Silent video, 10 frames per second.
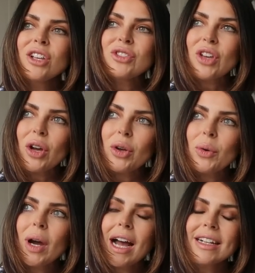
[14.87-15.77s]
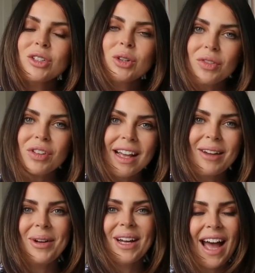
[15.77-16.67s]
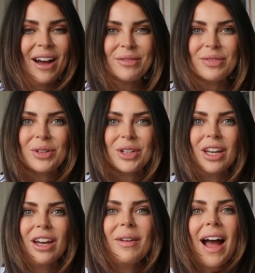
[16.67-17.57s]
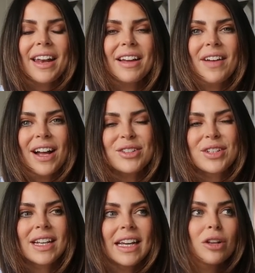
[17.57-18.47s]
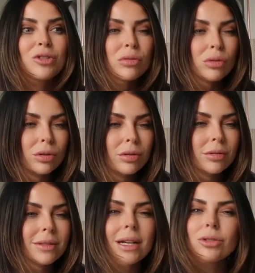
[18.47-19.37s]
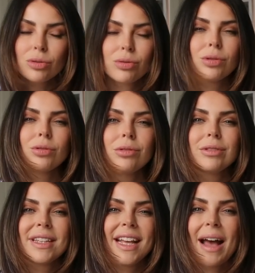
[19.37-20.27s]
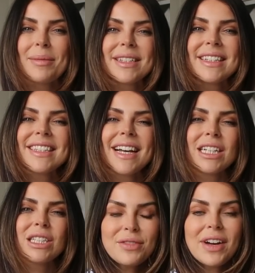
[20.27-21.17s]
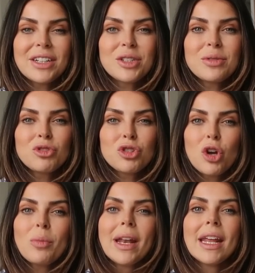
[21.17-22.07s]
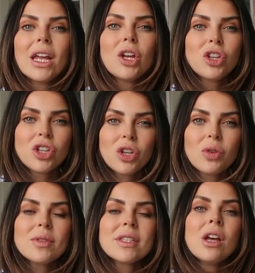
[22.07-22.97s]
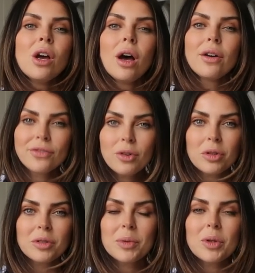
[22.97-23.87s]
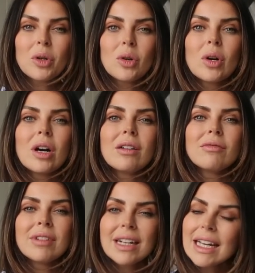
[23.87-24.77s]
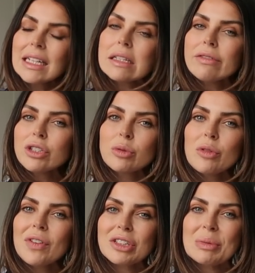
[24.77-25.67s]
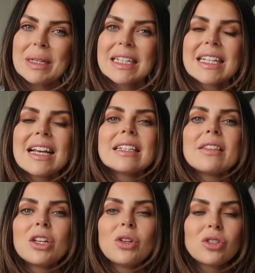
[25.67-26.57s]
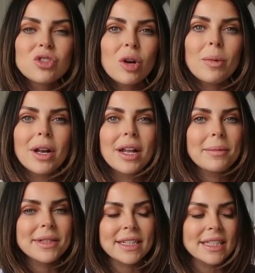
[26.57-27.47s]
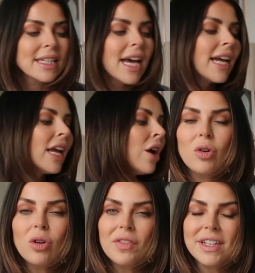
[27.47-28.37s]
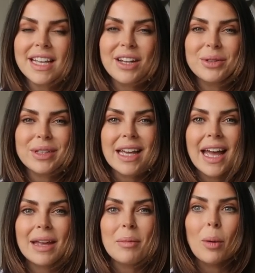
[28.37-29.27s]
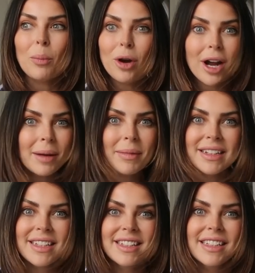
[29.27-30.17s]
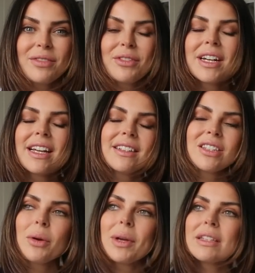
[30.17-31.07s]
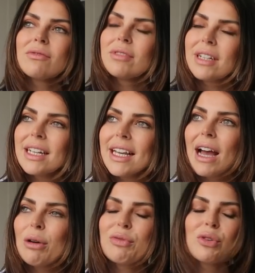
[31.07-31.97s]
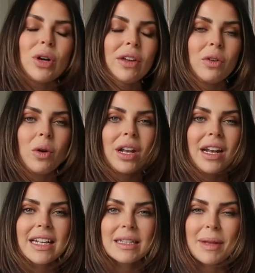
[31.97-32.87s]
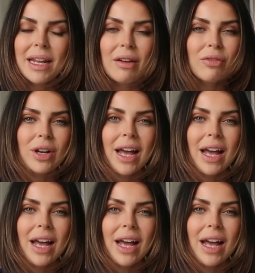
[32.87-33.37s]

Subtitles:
So I took the legwork out for you and I've actually trawled and trawled the Amazon site to find you so many cute, affordable, really individual fashion pieces that you can shop on Amazon today. All of this that I ordered came on Prime next day delivery, so it's really helpful if you're on last minute for an